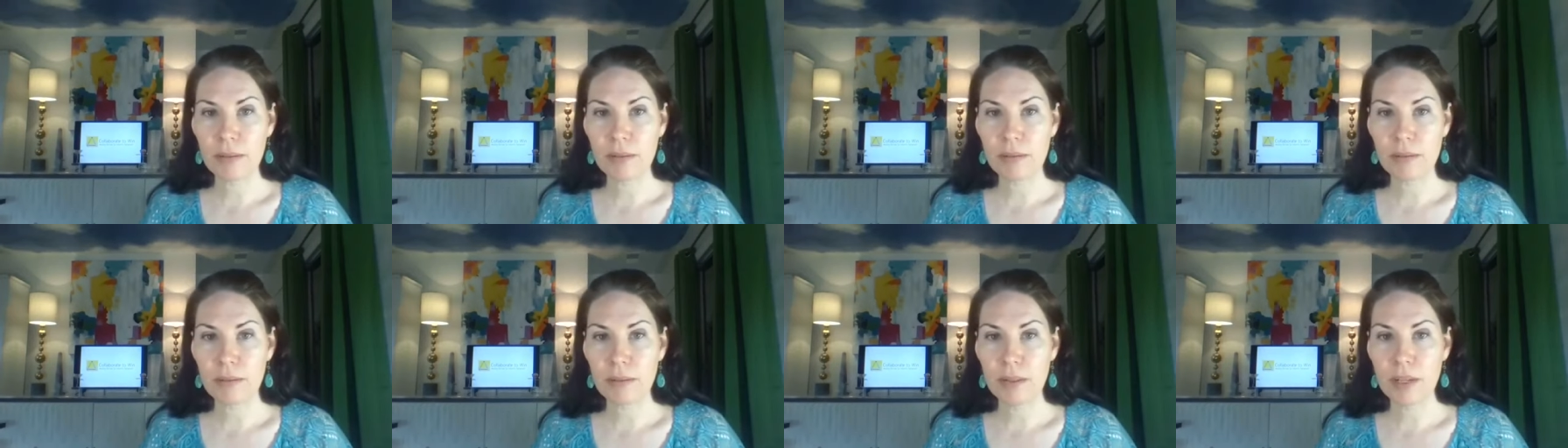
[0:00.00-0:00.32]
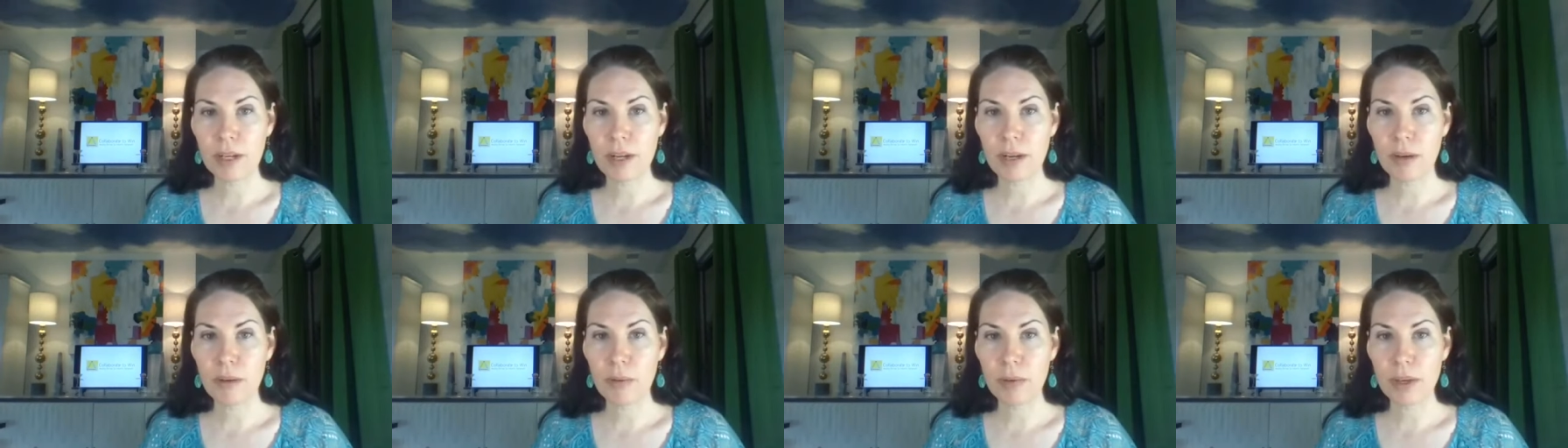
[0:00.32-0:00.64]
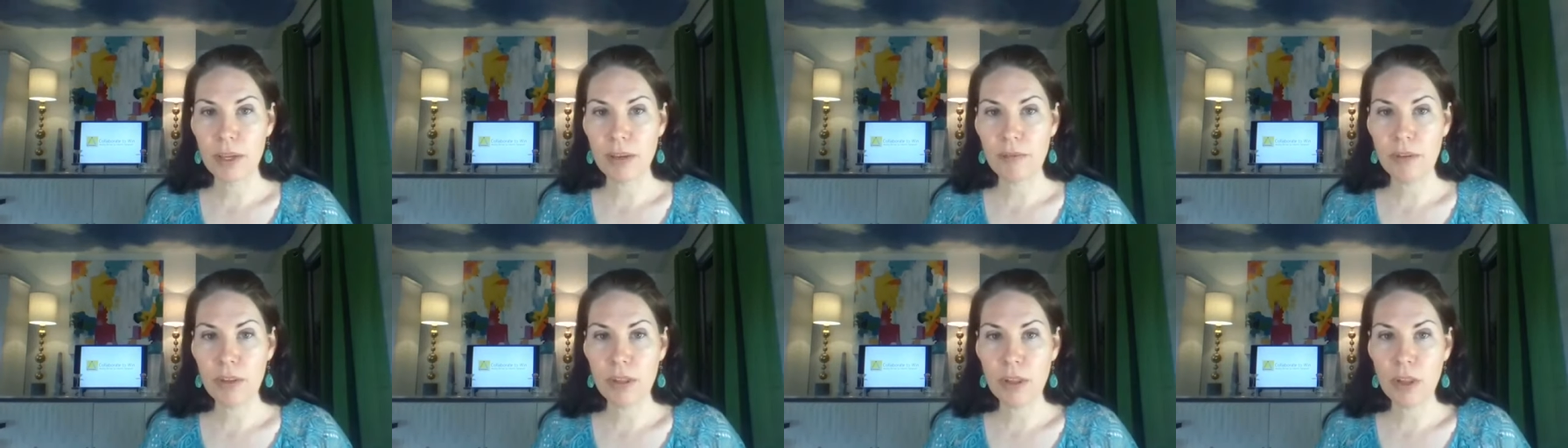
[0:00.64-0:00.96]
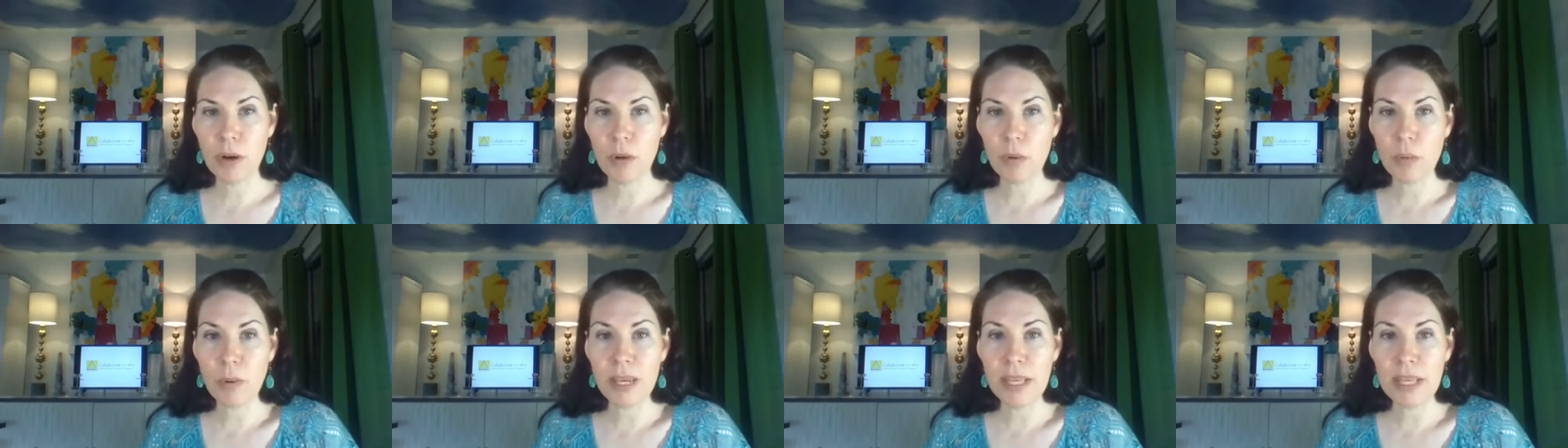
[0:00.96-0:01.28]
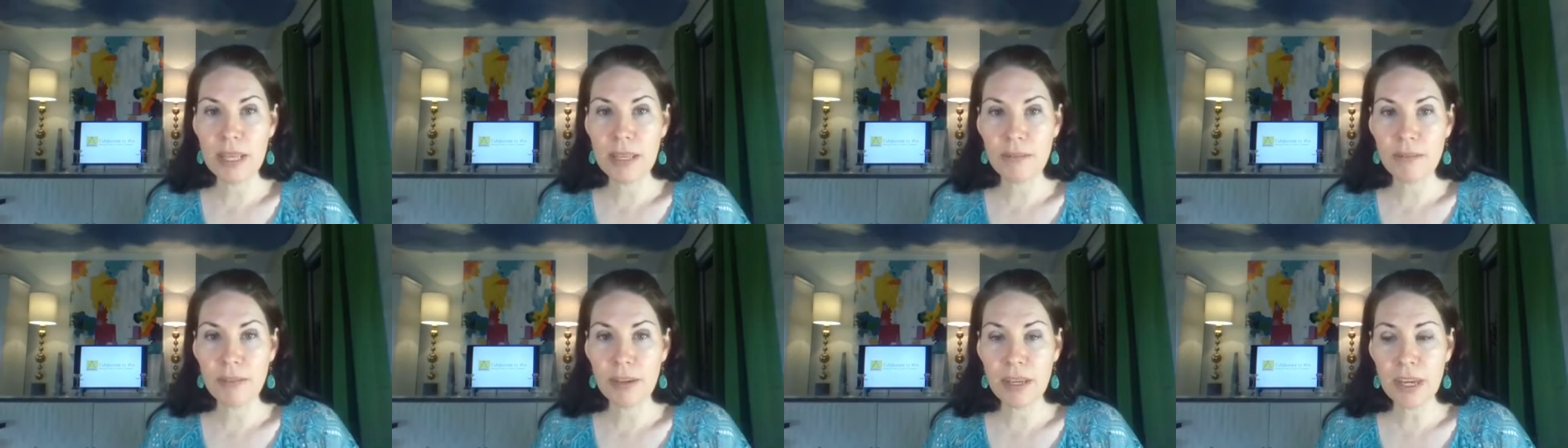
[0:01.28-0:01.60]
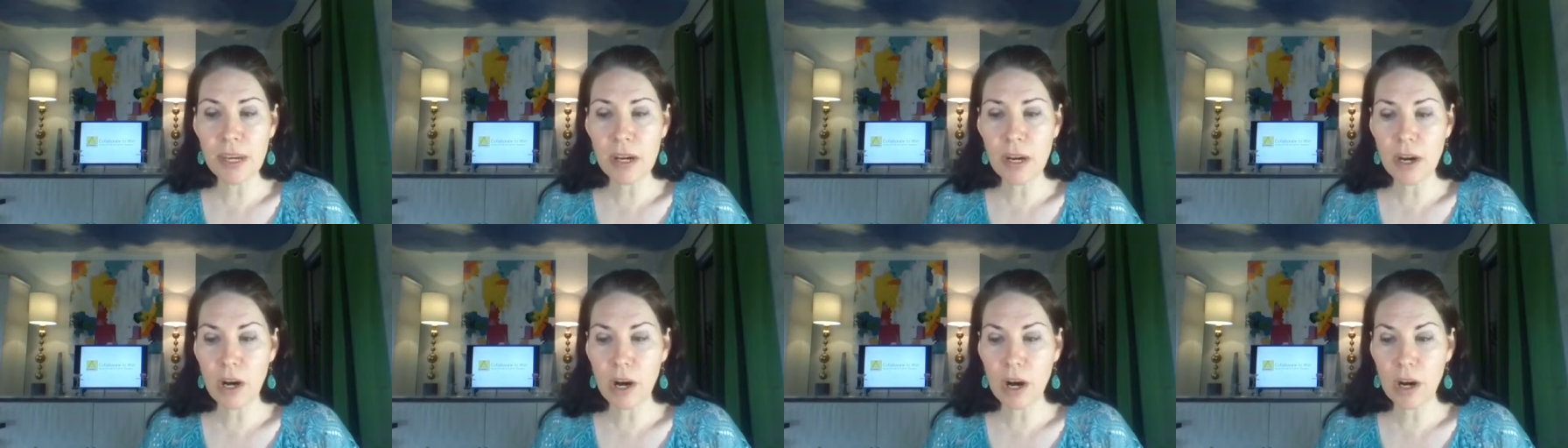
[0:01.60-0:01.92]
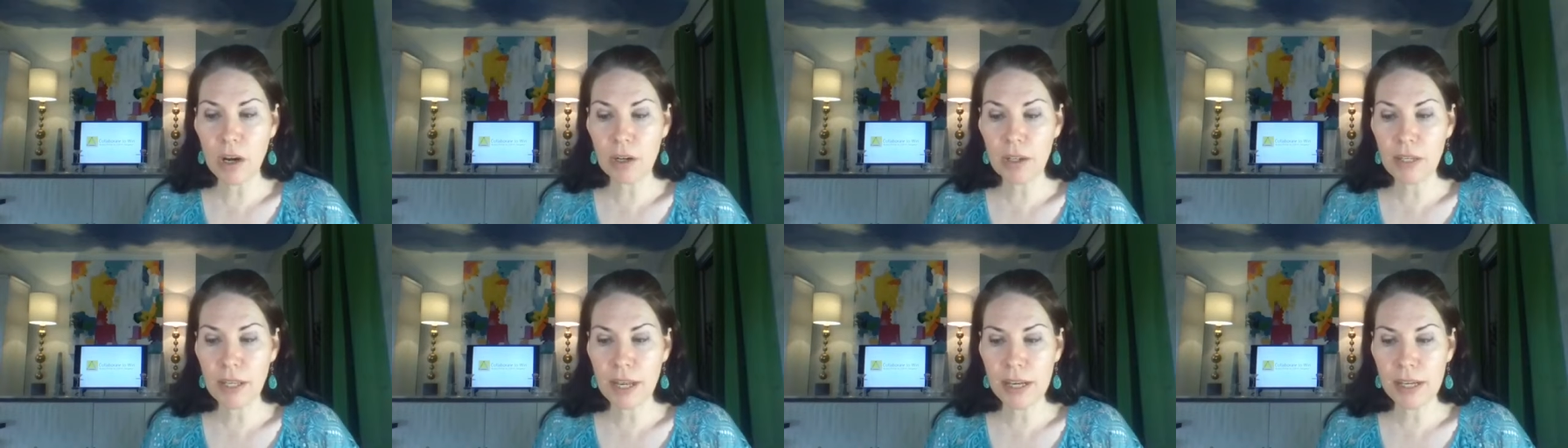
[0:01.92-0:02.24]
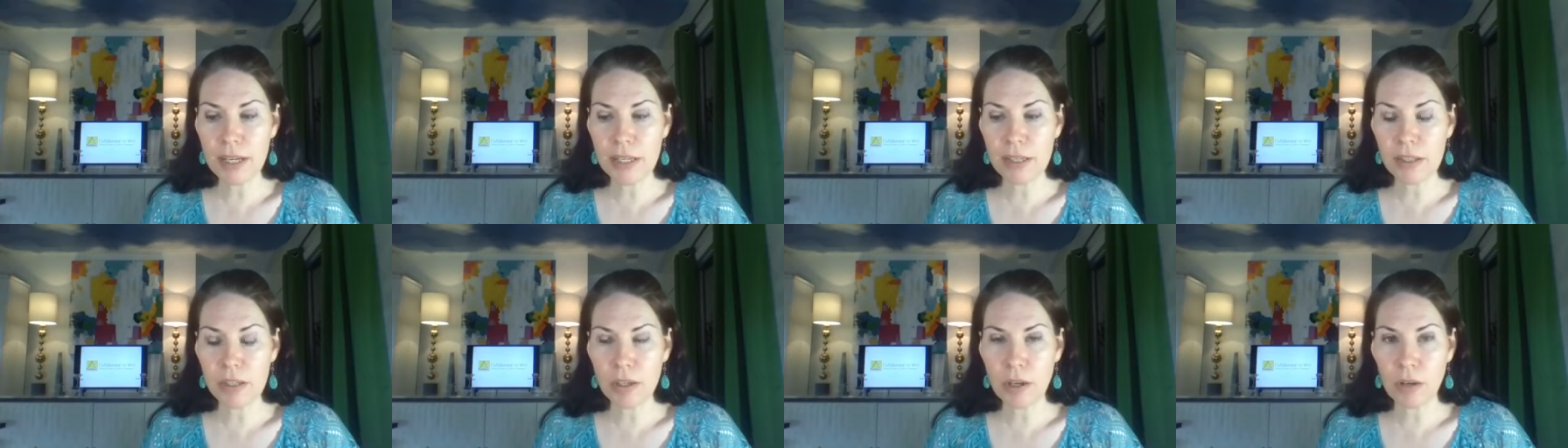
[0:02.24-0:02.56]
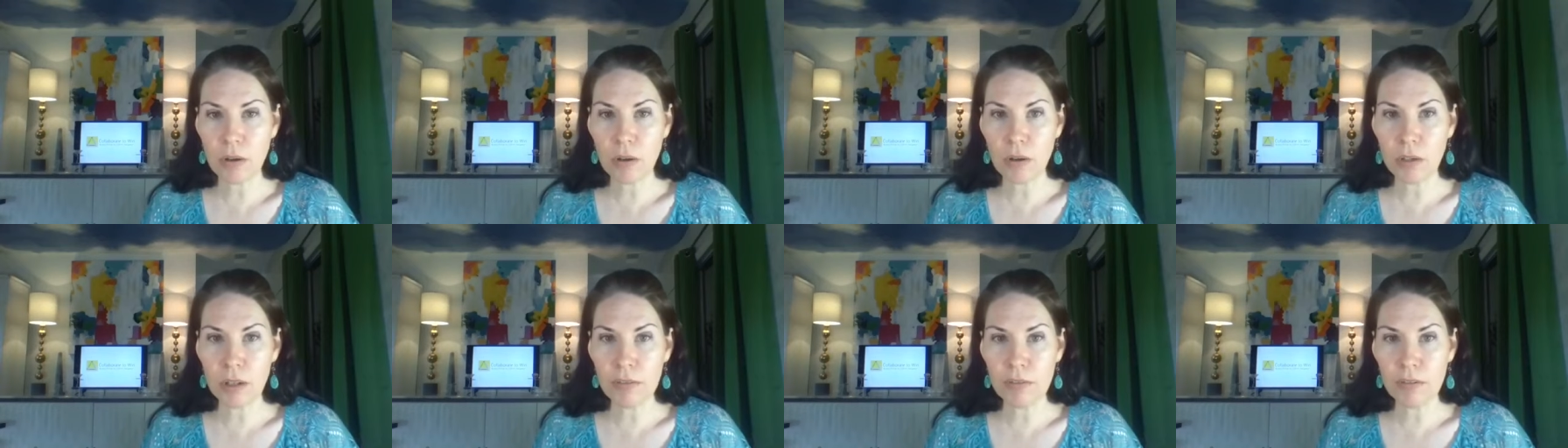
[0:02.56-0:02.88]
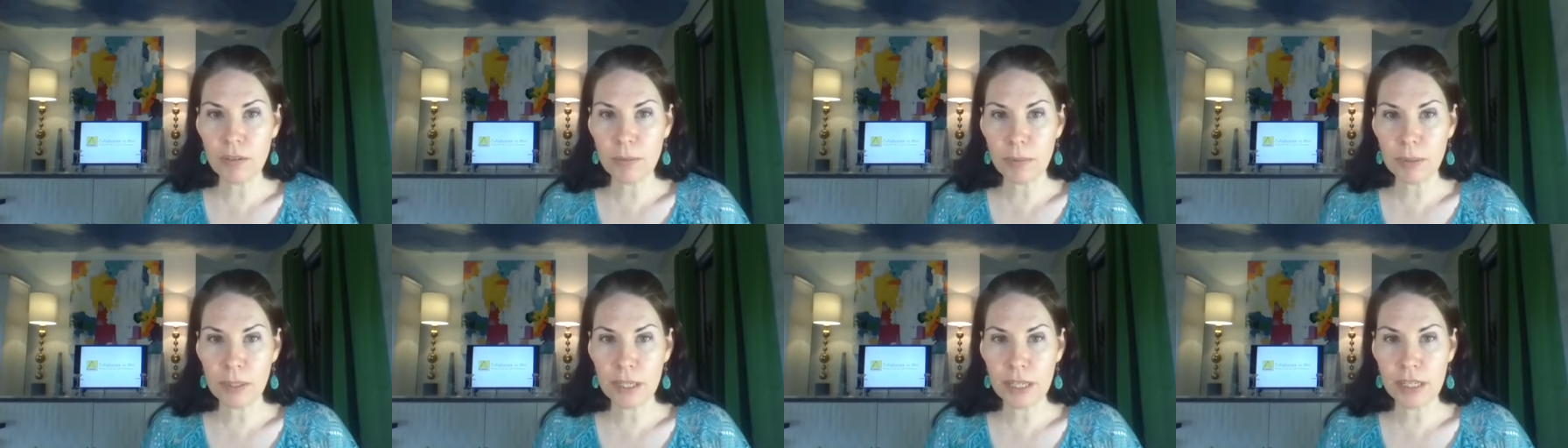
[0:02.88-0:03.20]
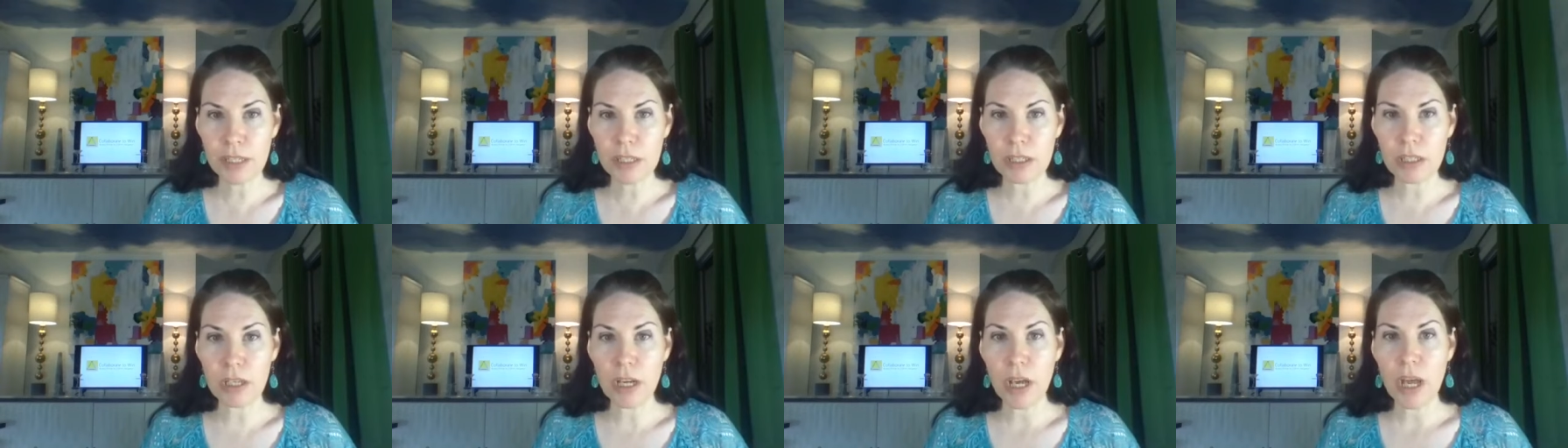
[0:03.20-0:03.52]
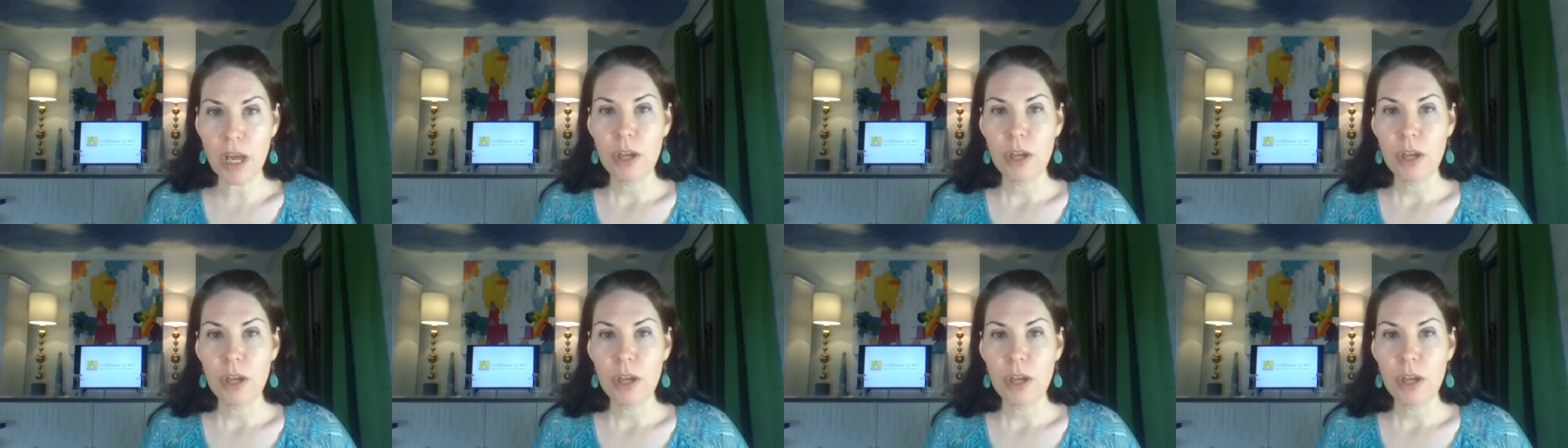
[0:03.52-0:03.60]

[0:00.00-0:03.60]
you know, even though we live here, our clients are all over the place.